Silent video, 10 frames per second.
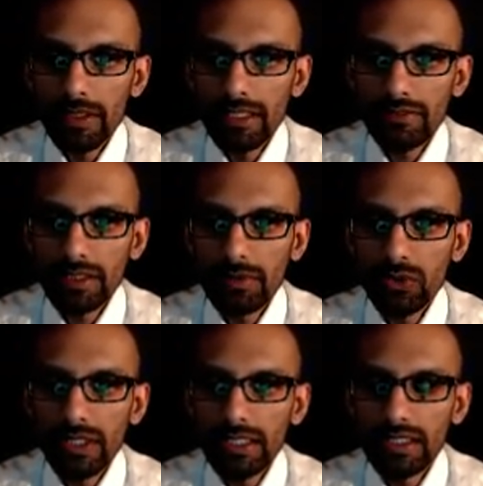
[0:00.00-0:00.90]
deftly
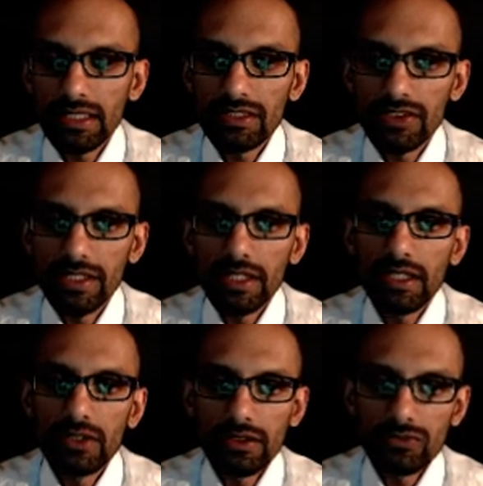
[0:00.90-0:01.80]
between these nerve